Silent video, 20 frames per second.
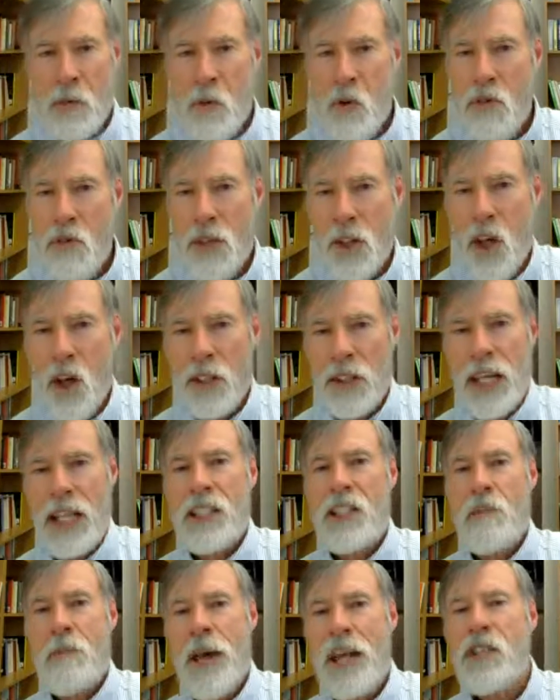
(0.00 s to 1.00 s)
along that
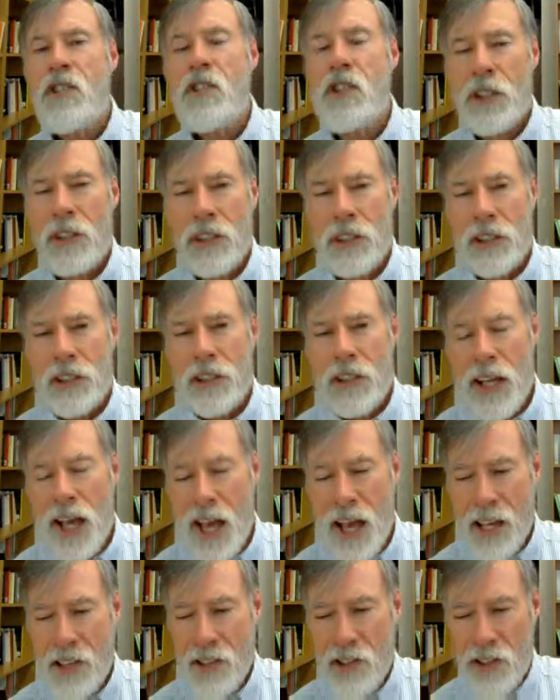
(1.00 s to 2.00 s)
dimension
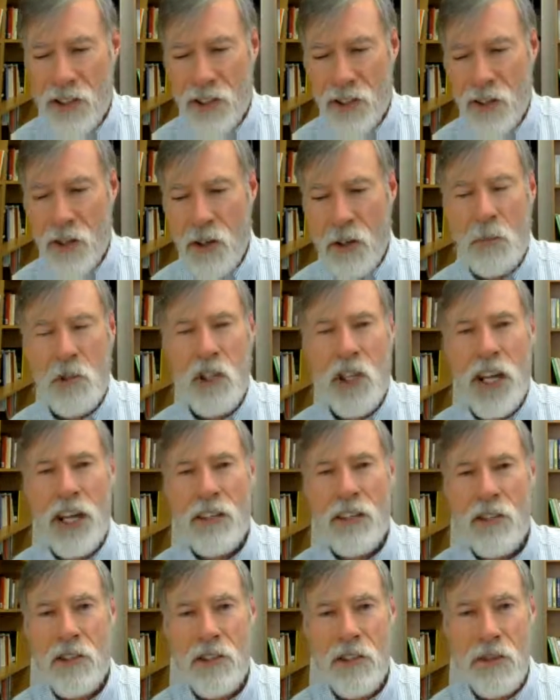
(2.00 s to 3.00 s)
as
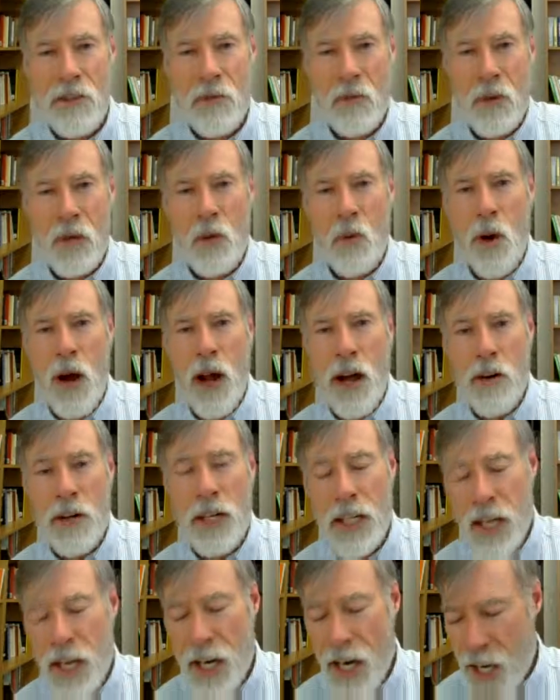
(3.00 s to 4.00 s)
circumstances require. And
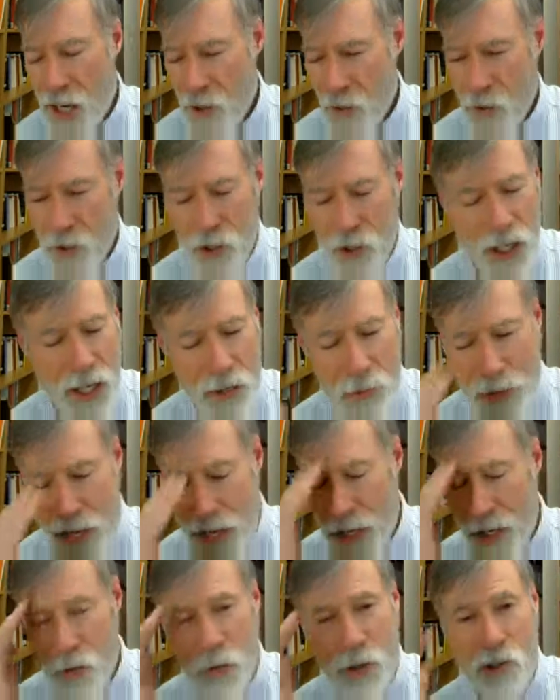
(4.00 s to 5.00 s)
again, I don't claim
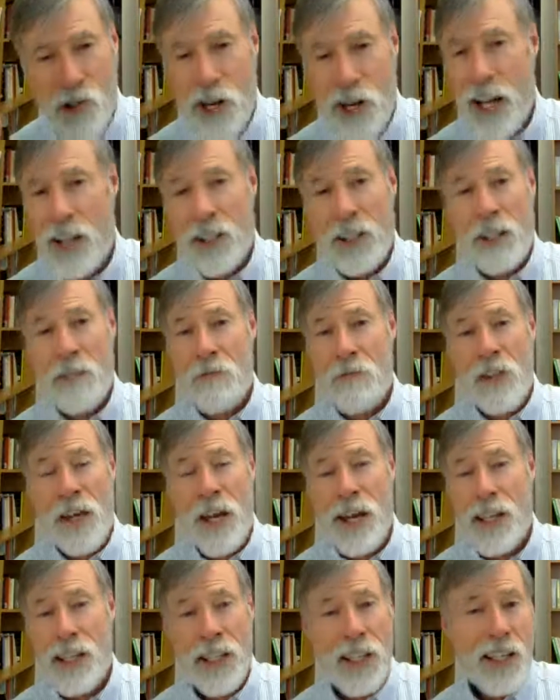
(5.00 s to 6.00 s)
any originality for
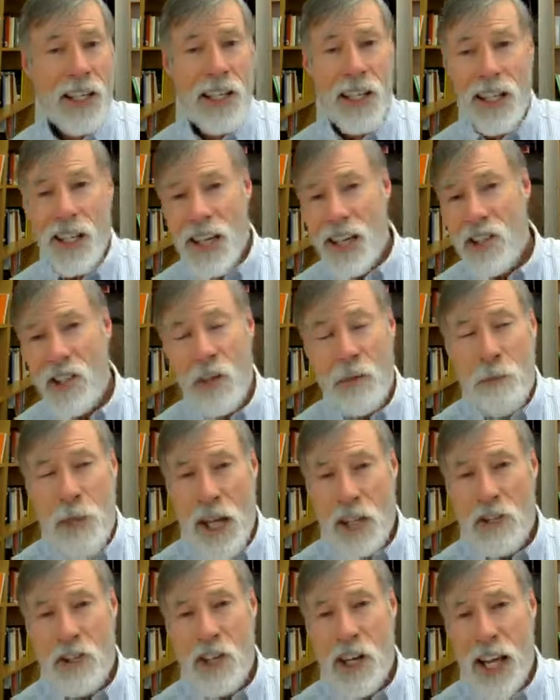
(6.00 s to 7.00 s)
that. It's in
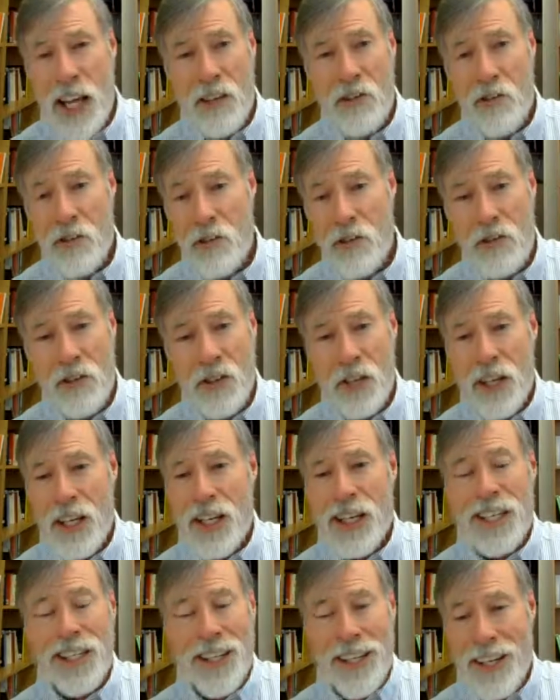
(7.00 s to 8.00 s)
Pelton Andrews'
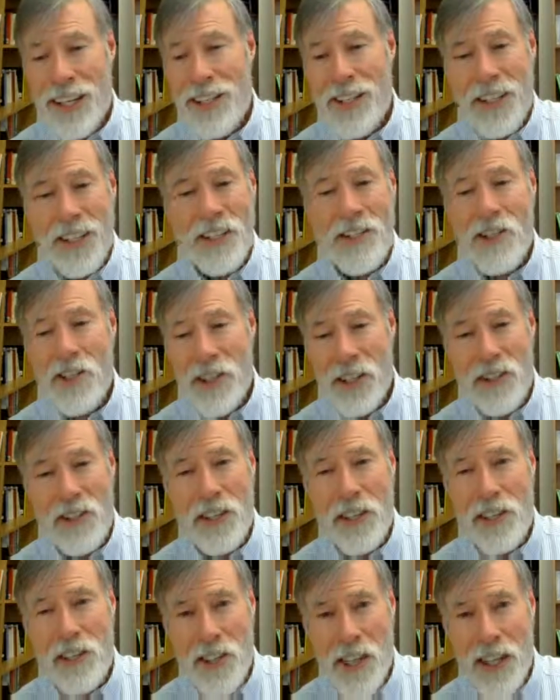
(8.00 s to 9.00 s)

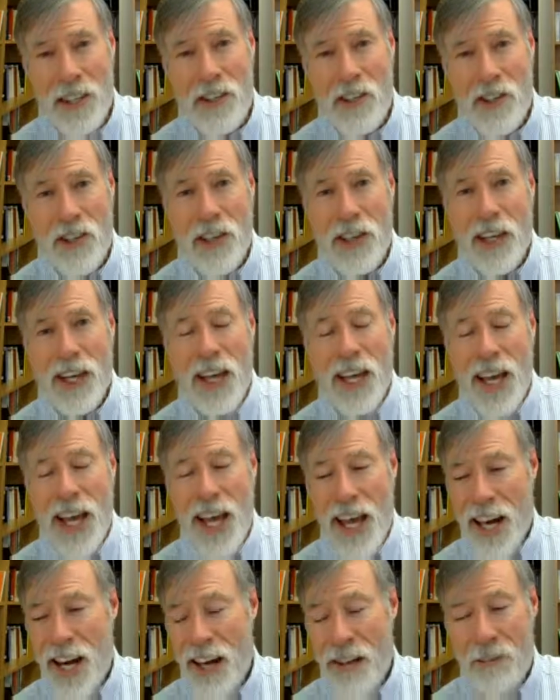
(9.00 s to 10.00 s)
1966,
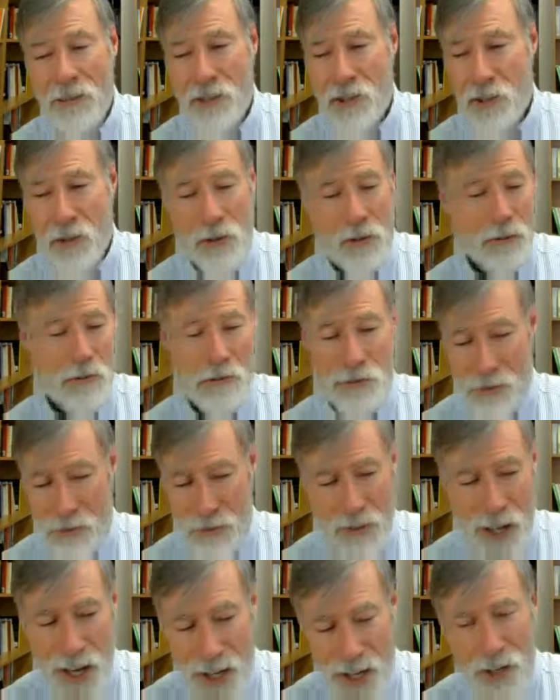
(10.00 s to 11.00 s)
and I've sort of
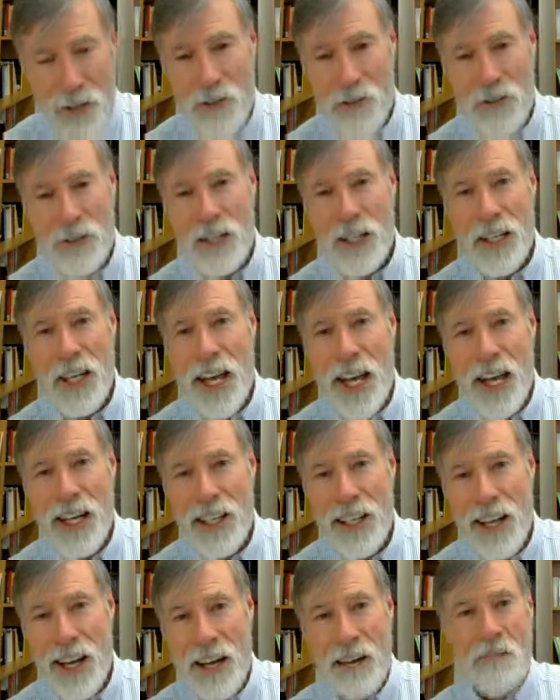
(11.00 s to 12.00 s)
unearthed it again,
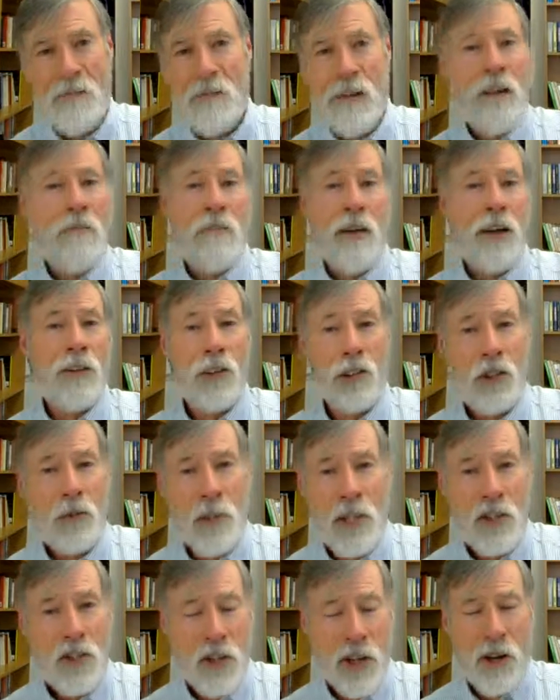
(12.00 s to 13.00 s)
and then I found it to
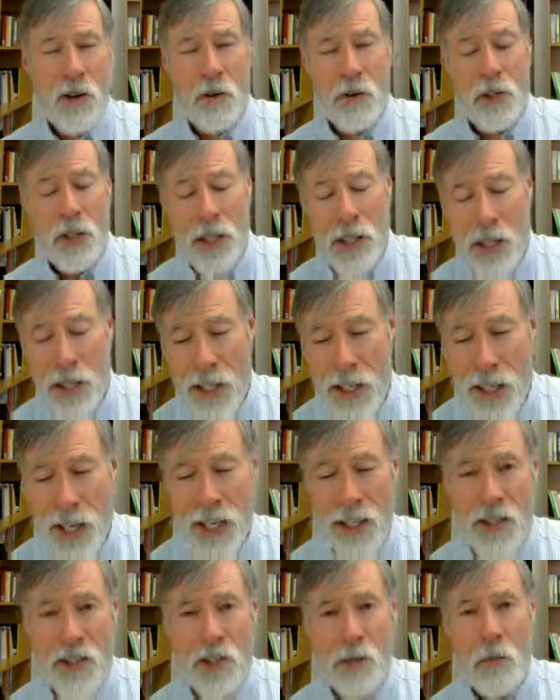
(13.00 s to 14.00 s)
be so
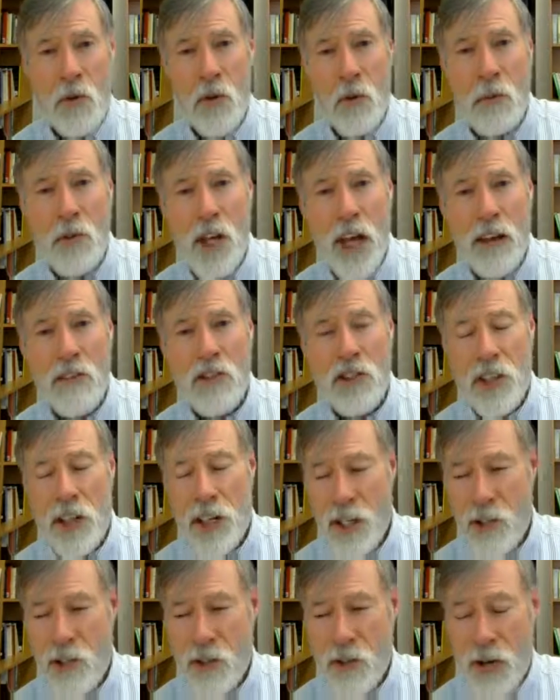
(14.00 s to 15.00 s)
in some groups I've
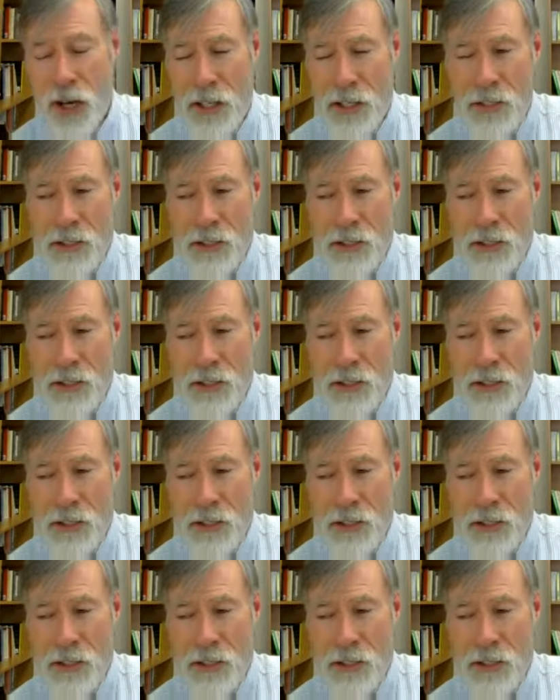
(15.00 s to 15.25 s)
studied. So I